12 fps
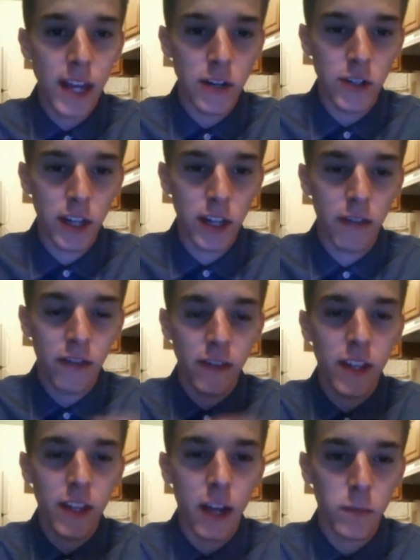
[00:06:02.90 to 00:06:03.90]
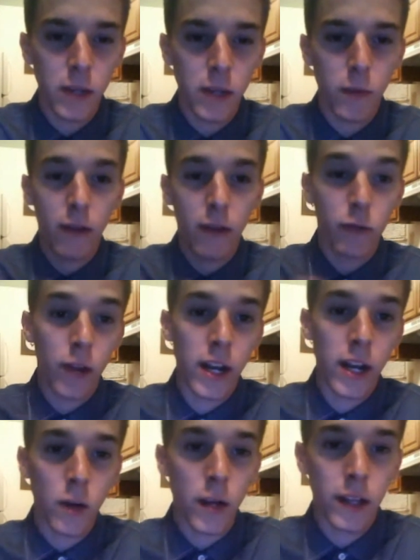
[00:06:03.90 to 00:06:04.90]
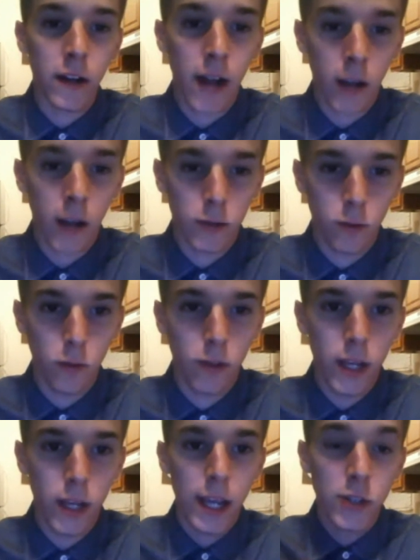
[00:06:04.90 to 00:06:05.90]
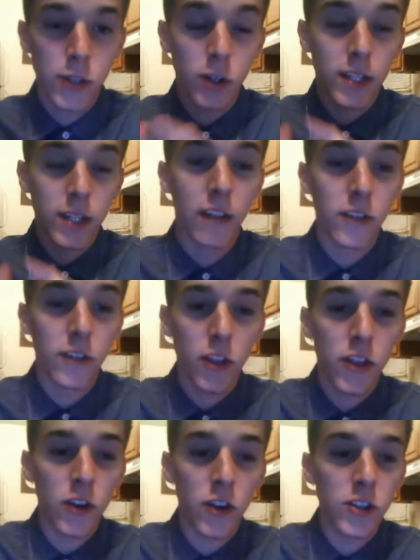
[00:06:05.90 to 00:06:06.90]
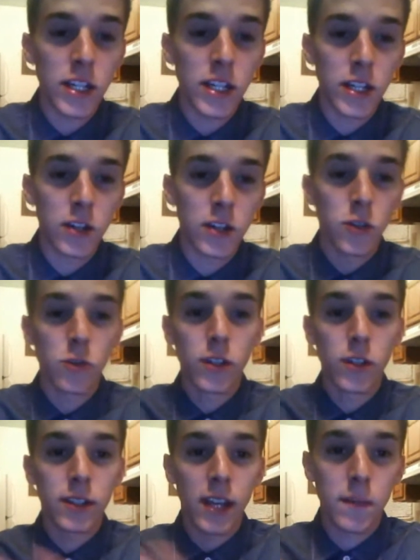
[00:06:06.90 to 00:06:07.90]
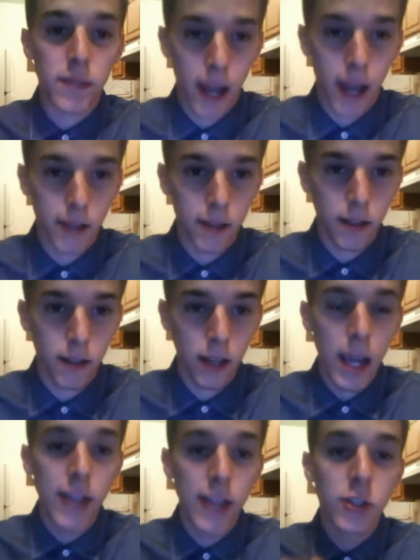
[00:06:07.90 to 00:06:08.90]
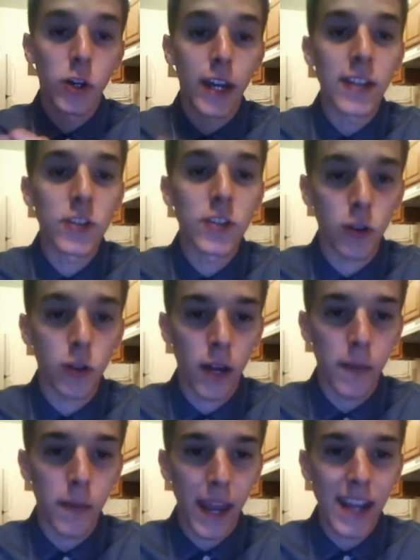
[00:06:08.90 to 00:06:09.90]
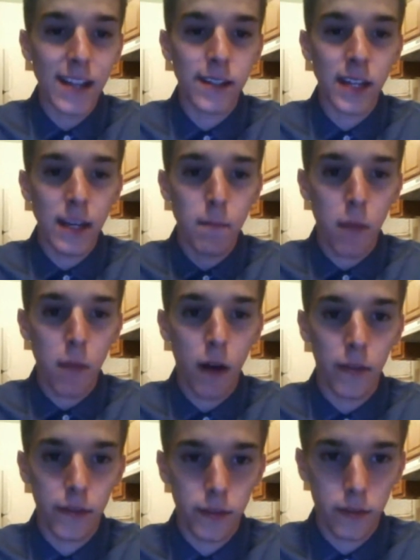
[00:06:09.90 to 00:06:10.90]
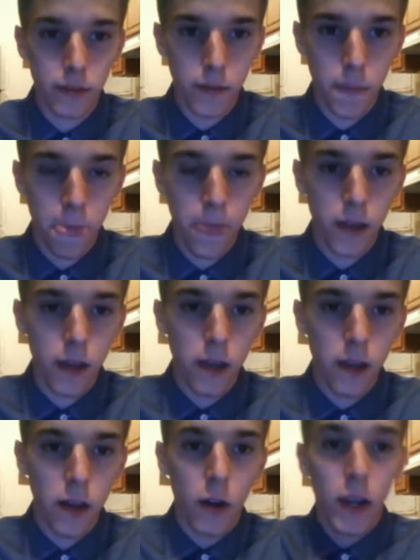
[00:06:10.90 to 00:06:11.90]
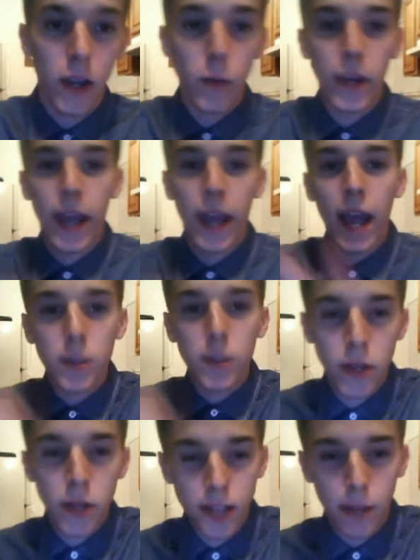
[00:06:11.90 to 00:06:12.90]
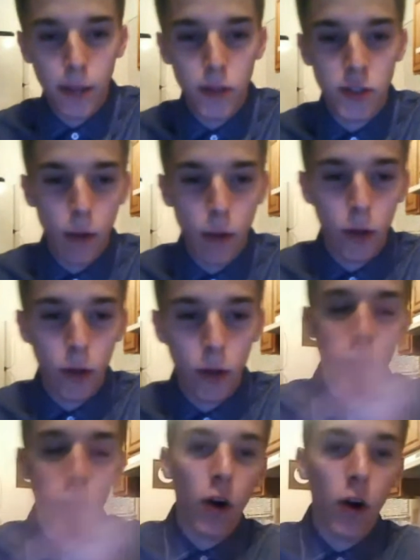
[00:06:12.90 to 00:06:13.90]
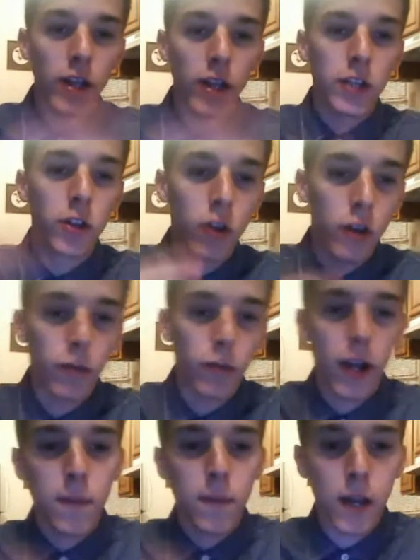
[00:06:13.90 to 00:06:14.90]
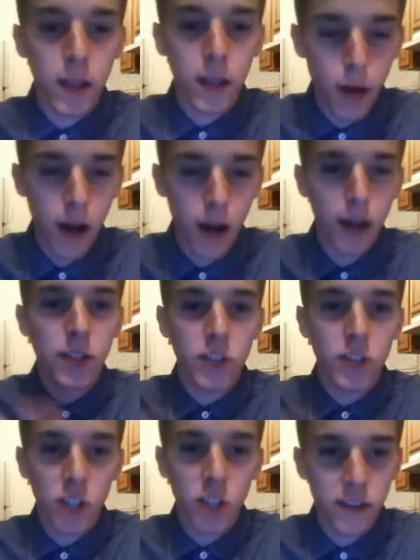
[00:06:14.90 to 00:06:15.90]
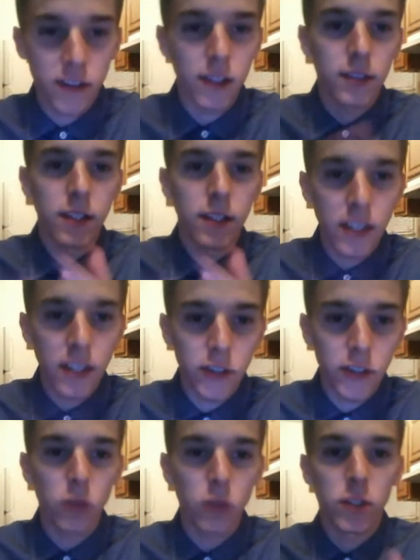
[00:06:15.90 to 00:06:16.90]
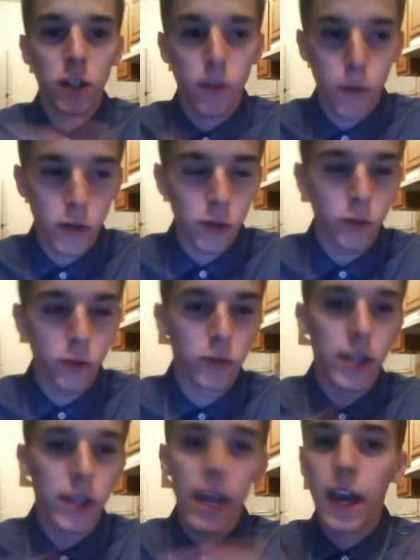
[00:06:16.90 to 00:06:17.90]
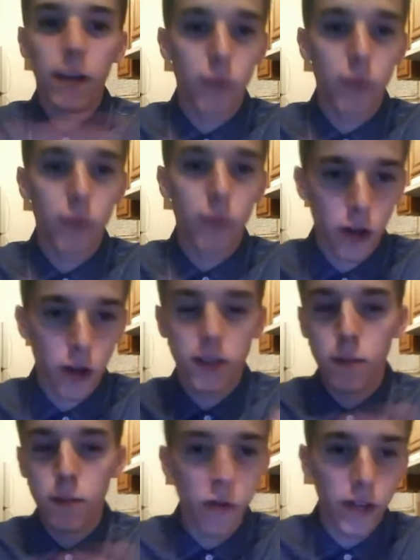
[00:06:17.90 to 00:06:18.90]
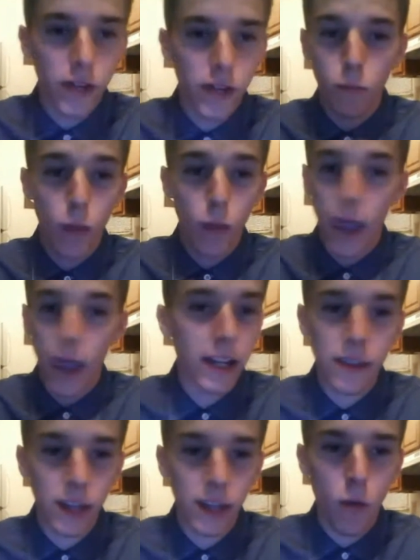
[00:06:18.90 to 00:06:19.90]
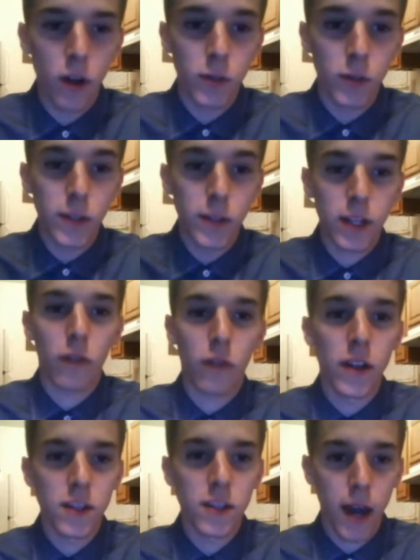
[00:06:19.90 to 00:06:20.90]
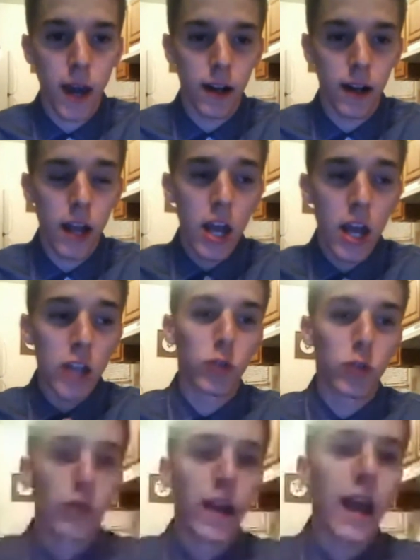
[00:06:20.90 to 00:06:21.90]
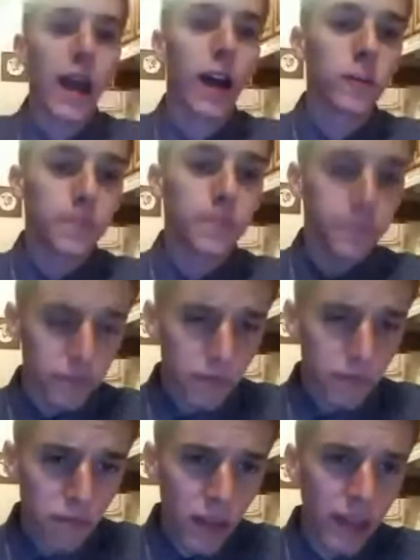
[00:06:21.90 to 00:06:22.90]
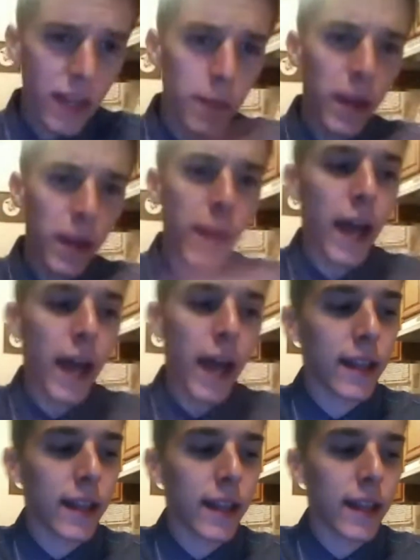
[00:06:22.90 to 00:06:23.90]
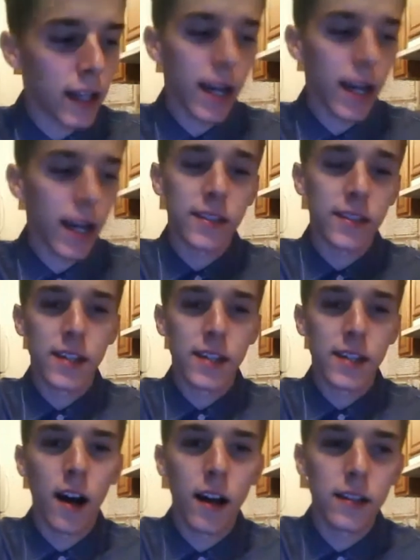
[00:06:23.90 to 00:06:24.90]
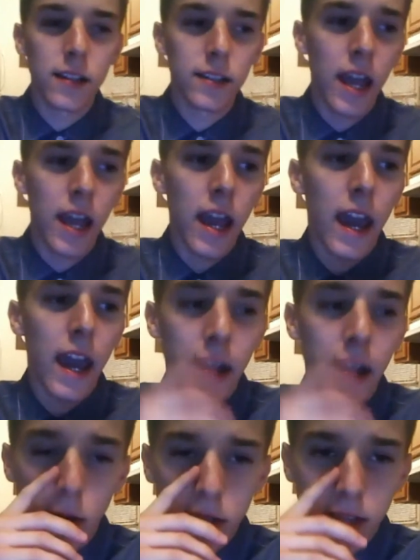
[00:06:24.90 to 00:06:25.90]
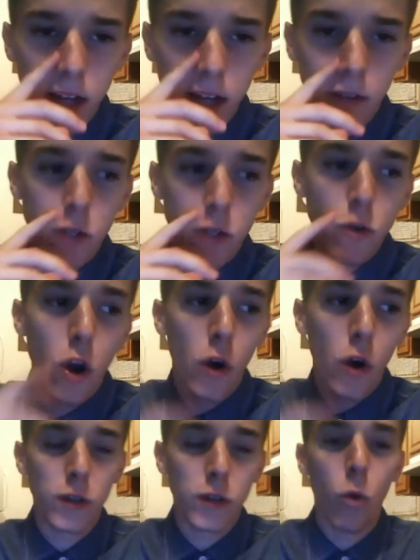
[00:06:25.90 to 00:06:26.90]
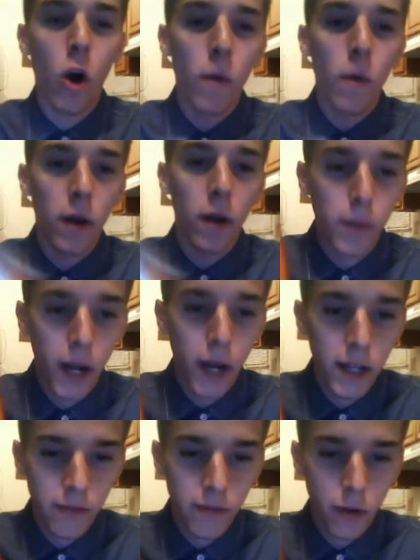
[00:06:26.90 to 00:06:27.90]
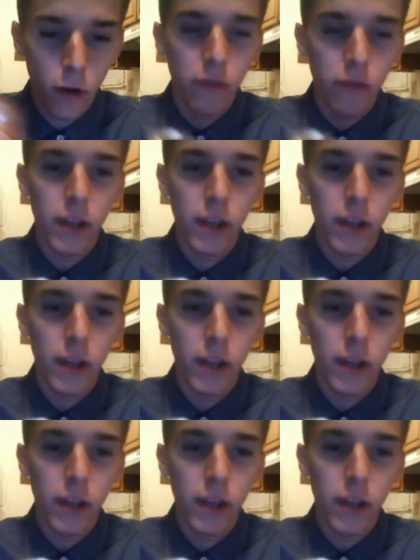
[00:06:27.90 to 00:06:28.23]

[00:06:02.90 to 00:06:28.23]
years to get 50,000 people to have a radio in their household. It took television 13 years to do the same task. It took Instagram 18 months. Okay, we had the pre-established network. We were already good at recommending products and services and TV shows and commercials and restaurants and movies and anything it was, we tell our friends about it. So now they pay back that money, like I said, to us. And now instead of you going to Walmart and buying some bird,